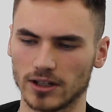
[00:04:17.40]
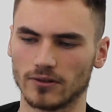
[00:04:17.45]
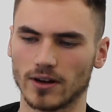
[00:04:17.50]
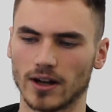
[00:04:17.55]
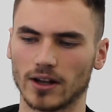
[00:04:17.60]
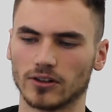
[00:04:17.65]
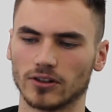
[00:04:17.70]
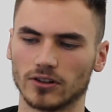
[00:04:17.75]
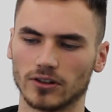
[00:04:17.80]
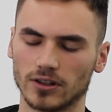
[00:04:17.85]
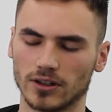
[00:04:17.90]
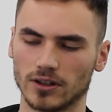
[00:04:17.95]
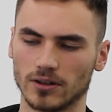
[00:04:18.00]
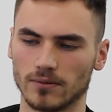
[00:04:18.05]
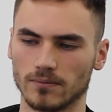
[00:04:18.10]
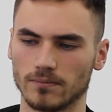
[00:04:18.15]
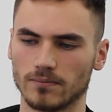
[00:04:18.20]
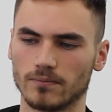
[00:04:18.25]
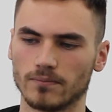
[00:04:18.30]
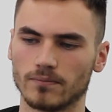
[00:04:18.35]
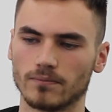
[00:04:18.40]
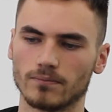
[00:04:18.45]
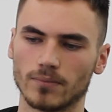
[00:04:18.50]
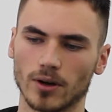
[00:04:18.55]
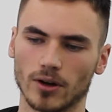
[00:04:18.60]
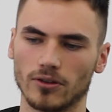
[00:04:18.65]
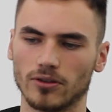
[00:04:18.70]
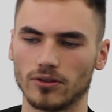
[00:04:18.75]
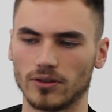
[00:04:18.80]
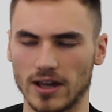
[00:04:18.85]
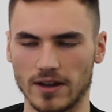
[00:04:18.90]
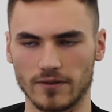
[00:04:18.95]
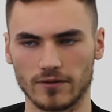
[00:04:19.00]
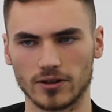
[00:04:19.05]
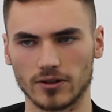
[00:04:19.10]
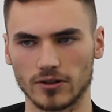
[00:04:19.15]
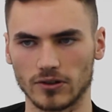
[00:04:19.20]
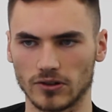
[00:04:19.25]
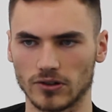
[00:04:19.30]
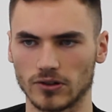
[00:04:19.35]
grounded in both
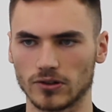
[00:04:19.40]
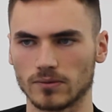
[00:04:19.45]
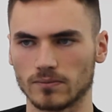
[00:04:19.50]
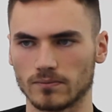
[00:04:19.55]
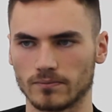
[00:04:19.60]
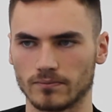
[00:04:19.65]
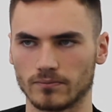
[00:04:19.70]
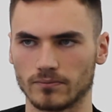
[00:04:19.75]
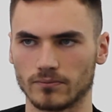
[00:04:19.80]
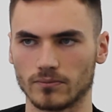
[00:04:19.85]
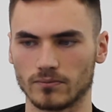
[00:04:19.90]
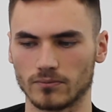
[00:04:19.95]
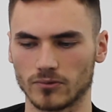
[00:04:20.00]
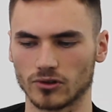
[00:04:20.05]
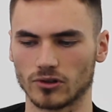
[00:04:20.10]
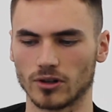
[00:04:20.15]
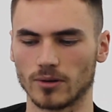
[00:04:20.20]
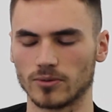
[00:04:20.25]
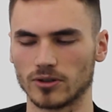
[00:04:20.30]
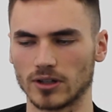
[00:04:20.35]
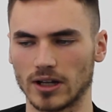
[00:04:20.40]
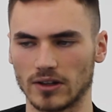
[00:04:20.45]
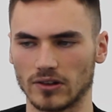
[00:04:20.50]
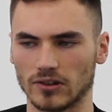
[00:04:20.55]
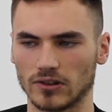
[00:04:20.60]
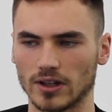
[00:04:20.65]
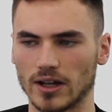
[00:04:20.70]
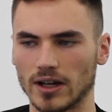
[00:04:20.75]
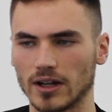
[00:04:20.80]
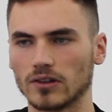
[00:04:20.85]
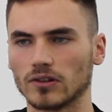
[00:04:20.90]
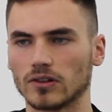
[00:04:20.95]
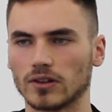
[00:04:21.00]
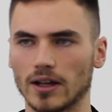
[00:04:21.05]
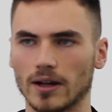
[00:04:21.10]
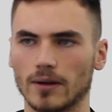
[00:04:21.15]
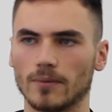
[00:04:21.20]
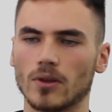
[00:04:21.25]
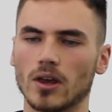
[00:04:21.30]
evidence, scripture, and science now.